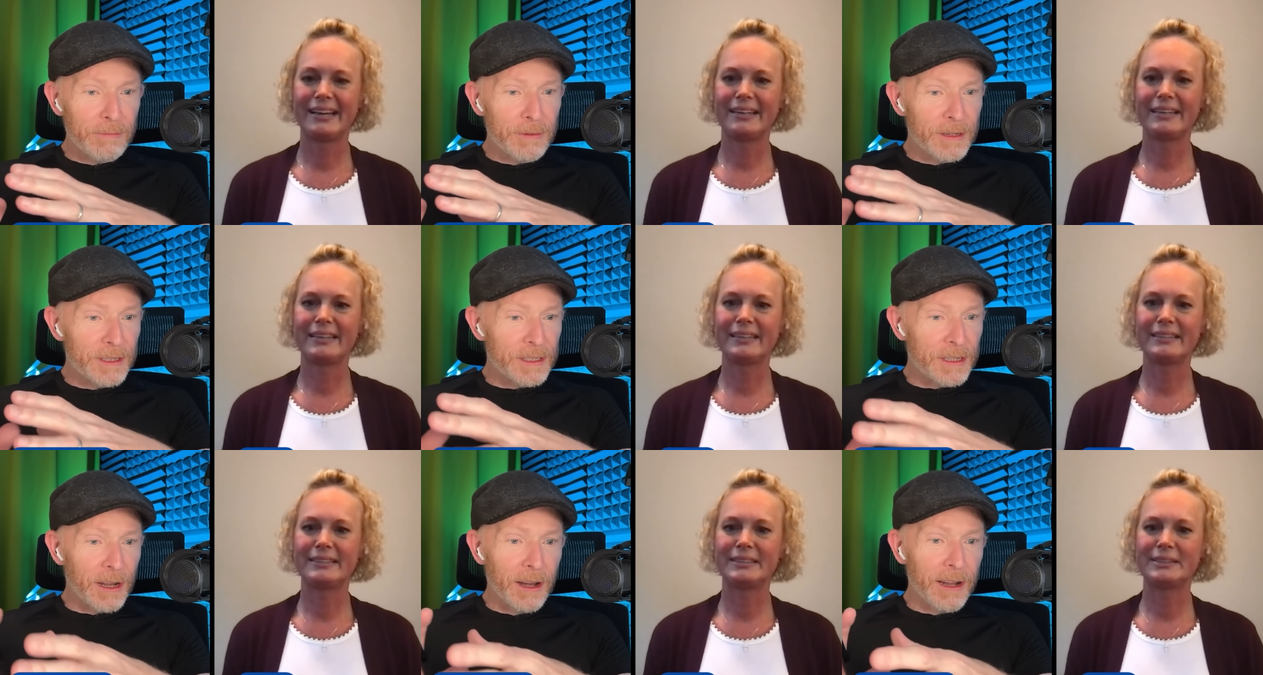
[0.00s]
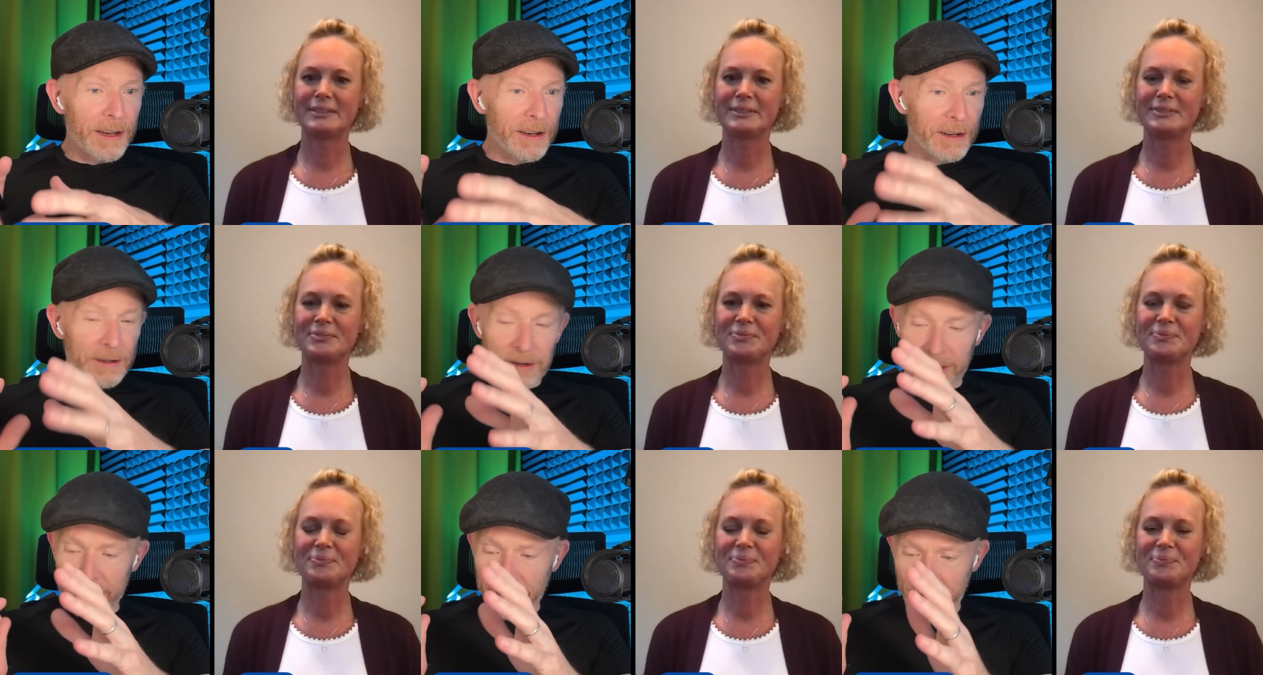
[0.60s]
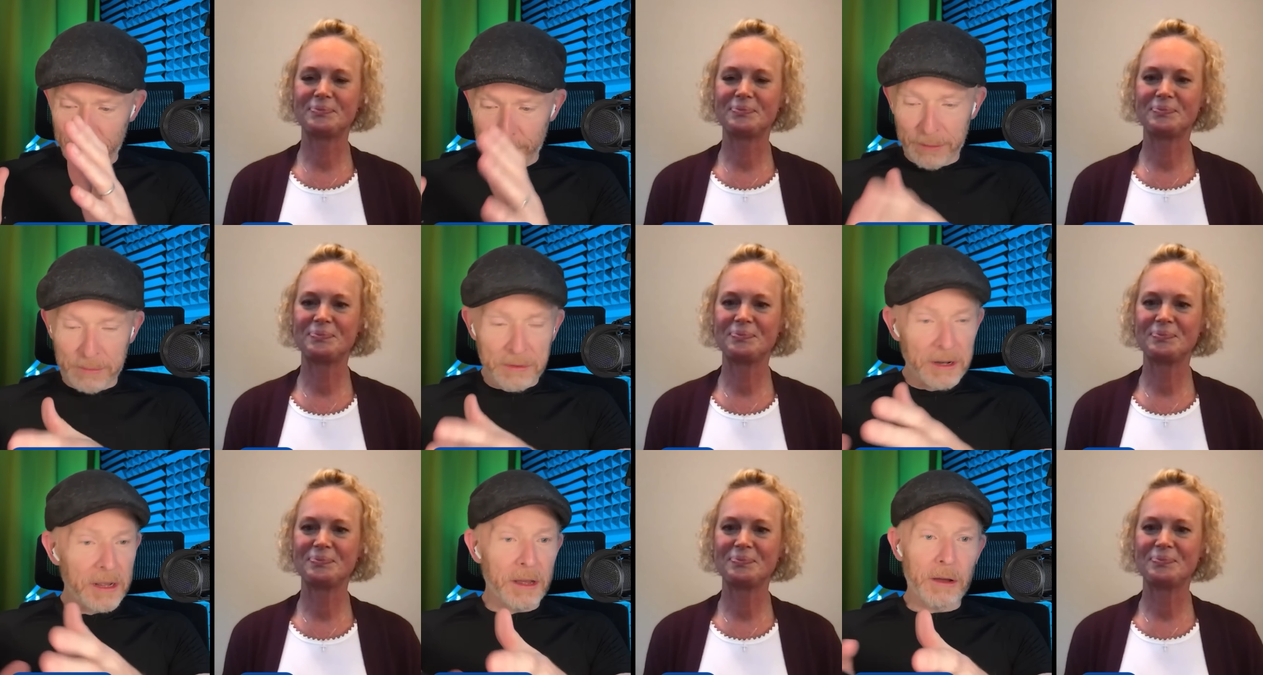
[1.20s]
Speaker 1: decided, okay, well, I'm
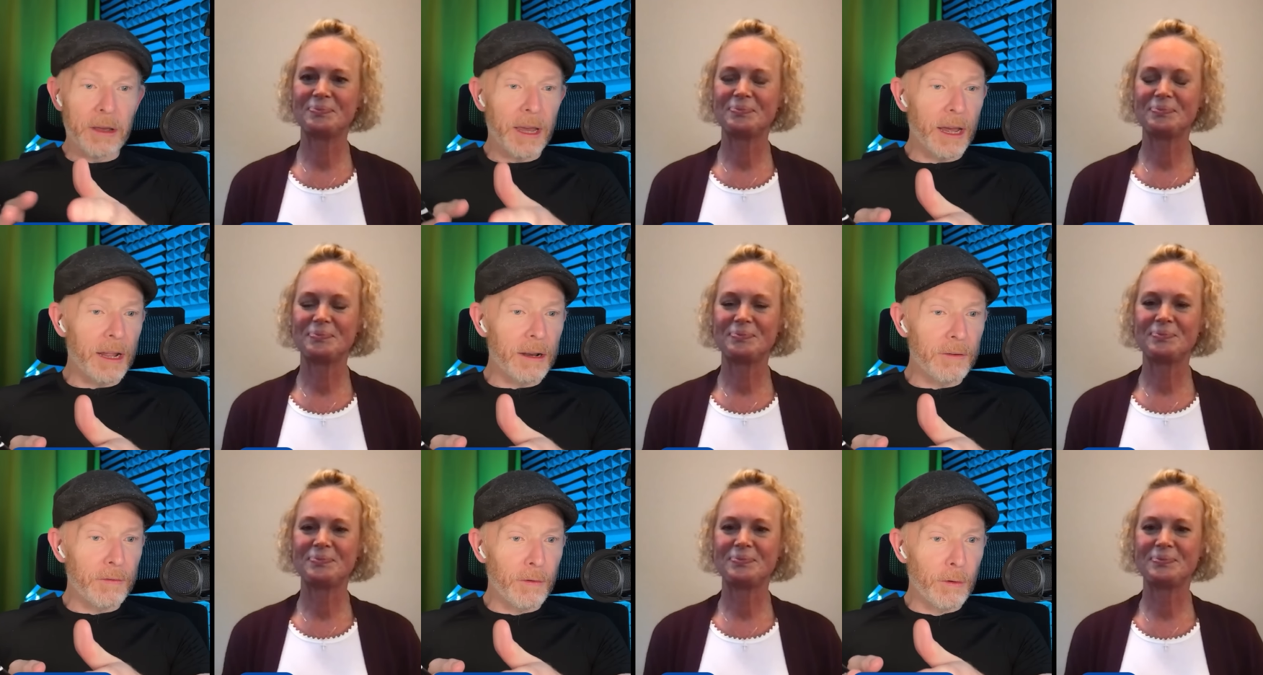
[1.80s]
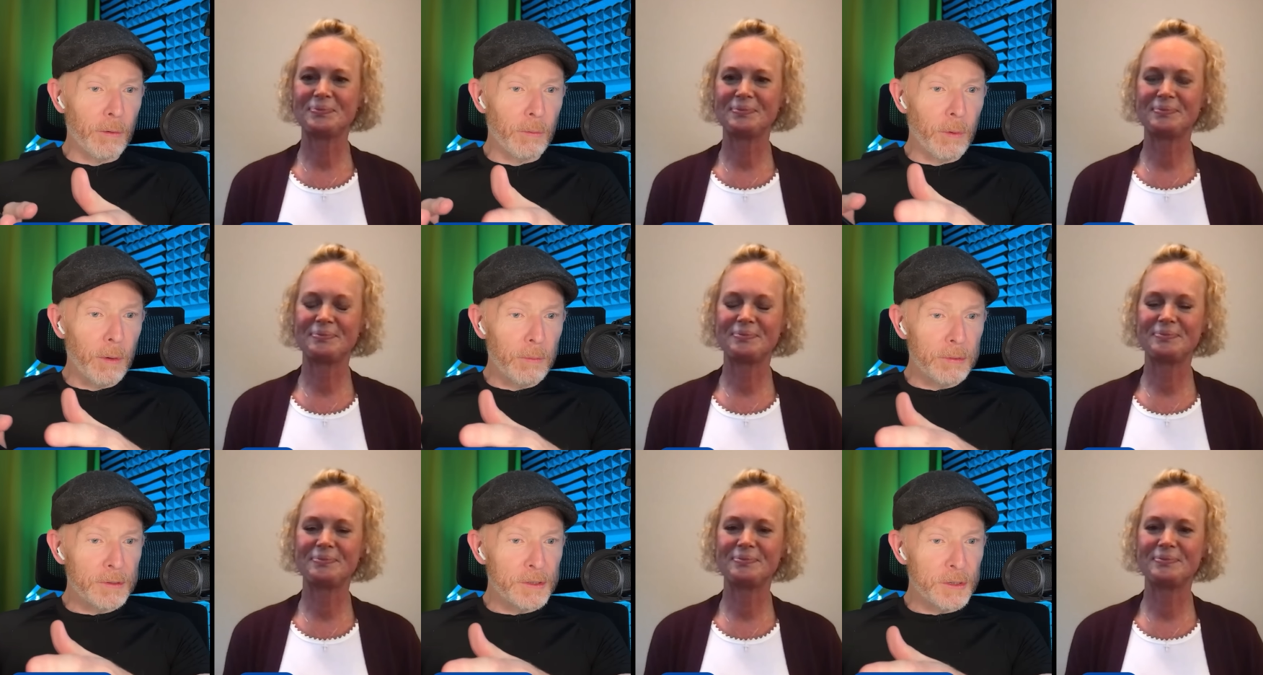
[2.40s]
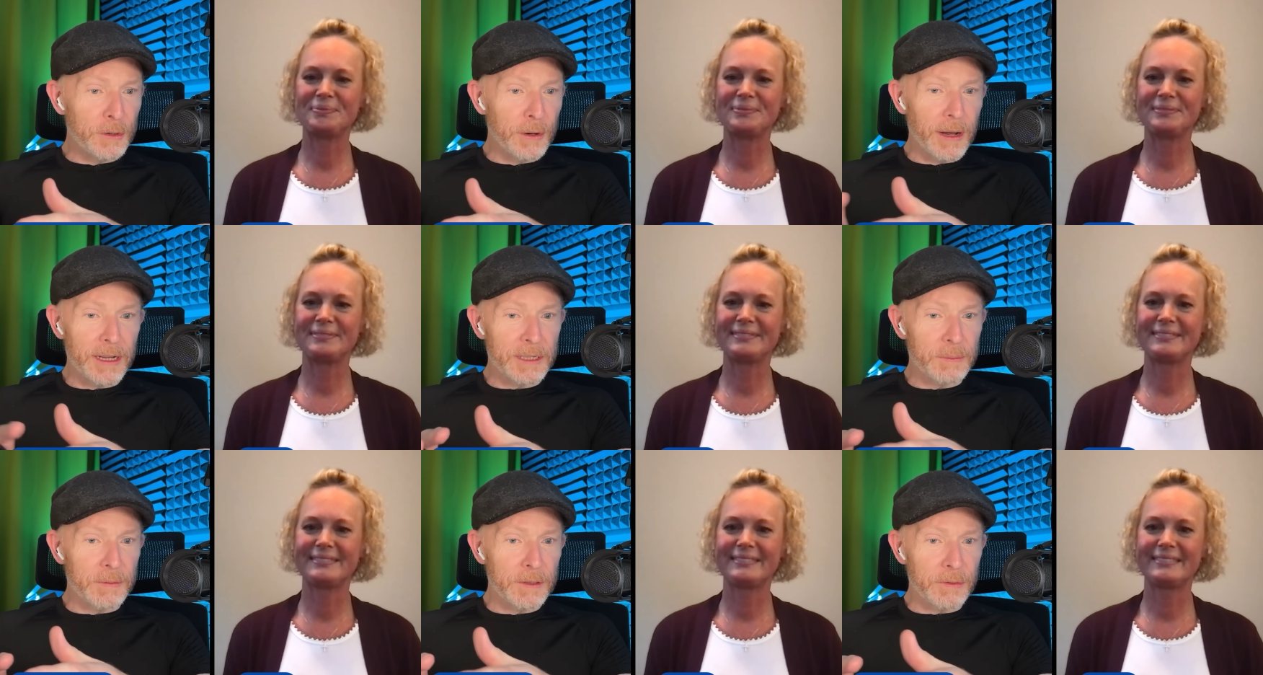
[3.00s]
going to go carnivore, what was your
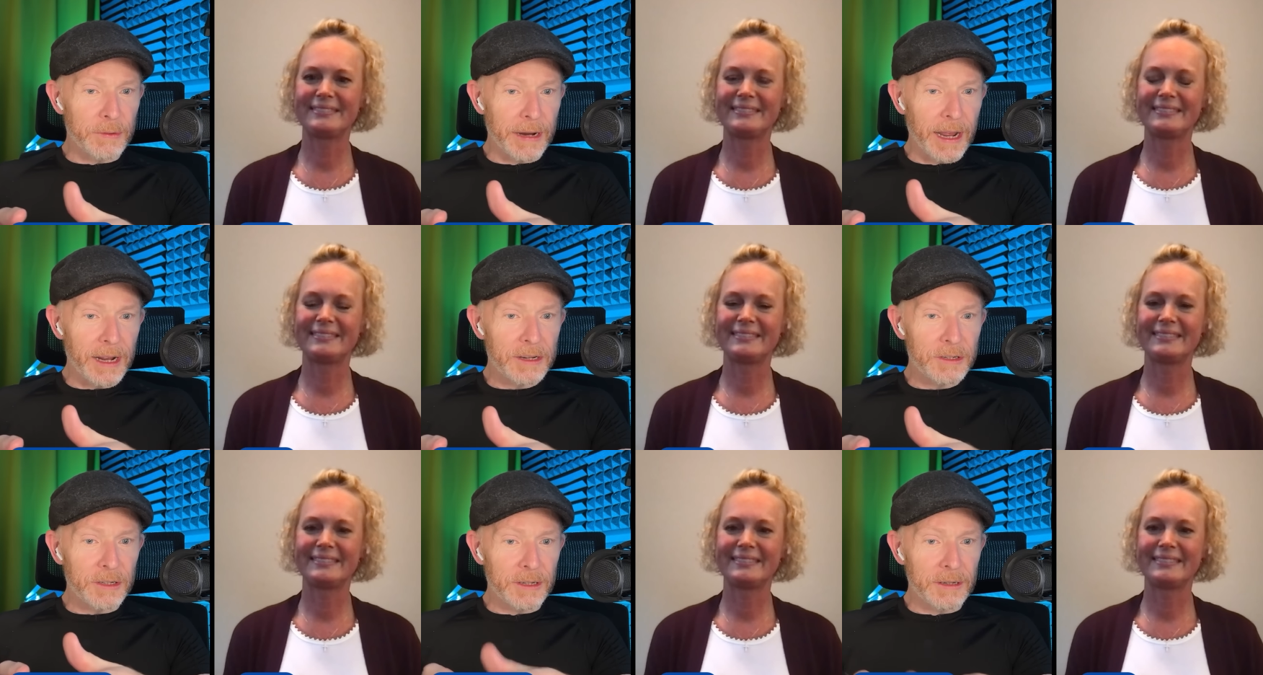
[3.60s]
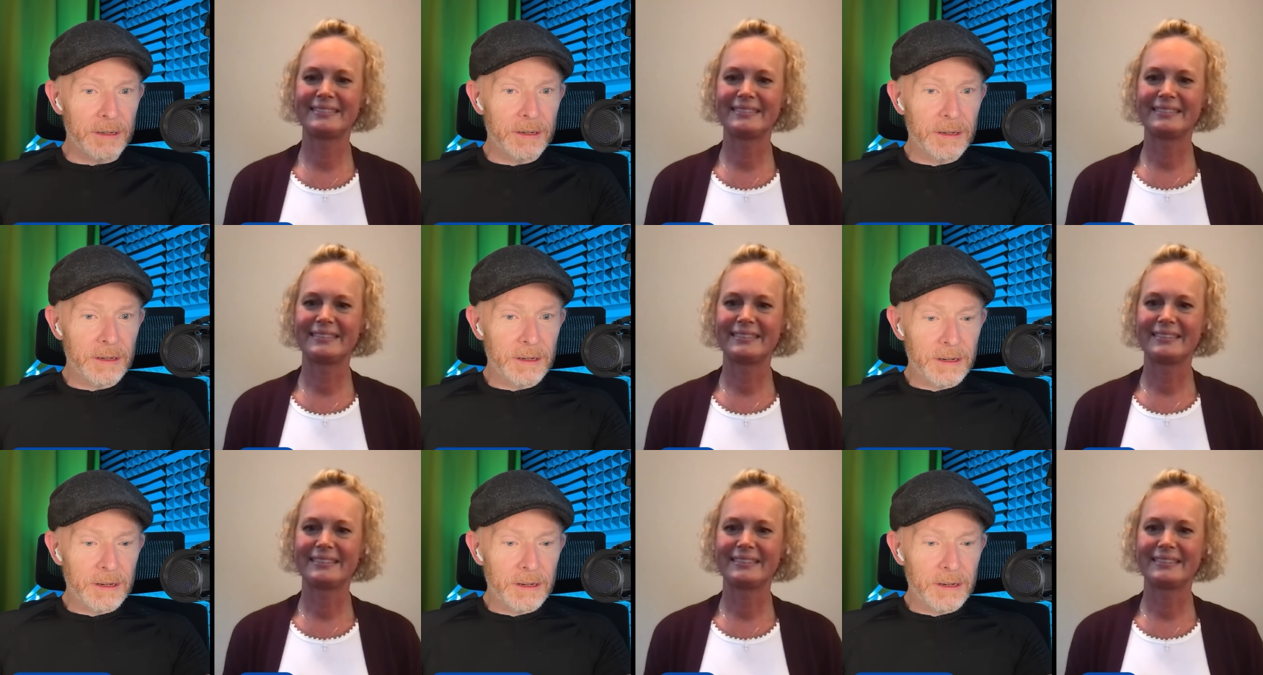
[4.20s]
husband's reaction?